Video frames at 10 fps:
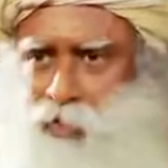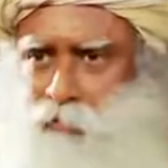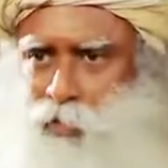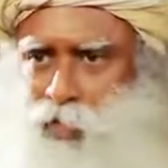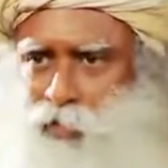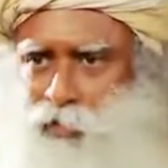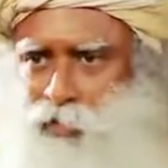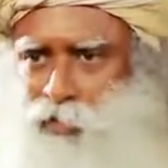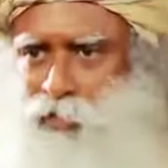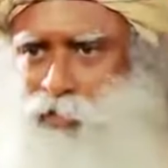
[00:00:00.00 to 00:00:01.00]
should have planted
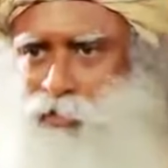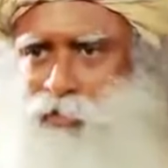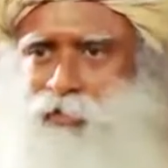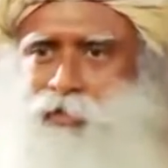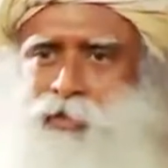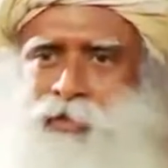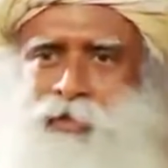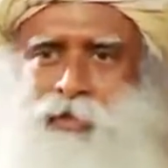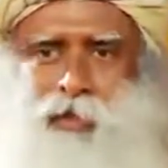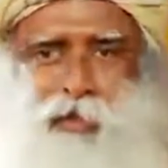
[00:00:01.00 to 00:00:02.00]
the trees.
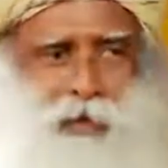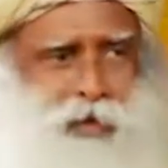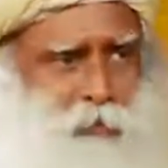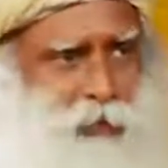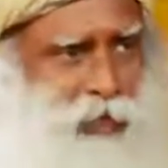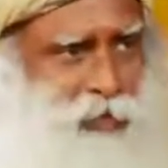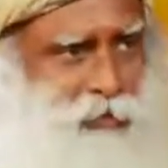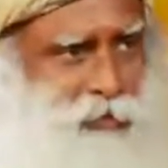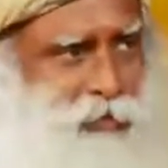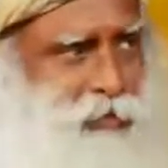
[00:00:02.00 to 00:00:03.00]
They didn't plant,
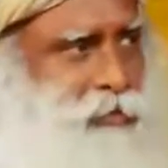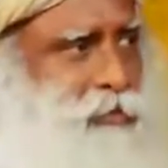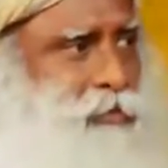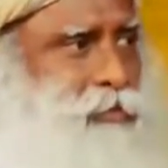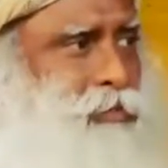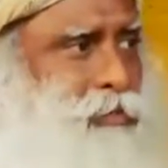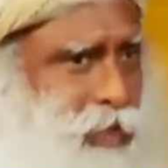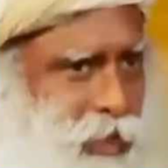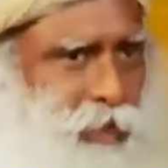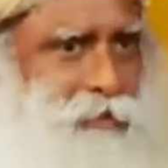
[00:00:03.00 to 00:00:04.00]
so
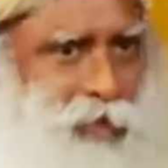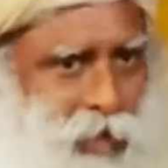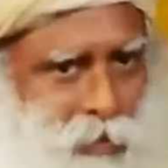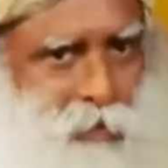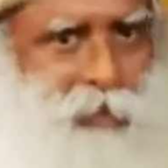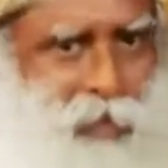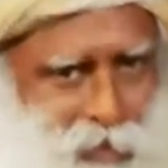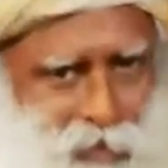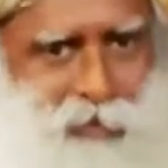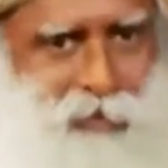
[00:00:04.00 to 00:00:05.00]
when I have time, I'm
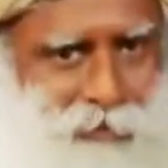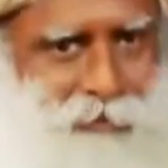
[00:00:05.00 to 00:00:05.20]
planting.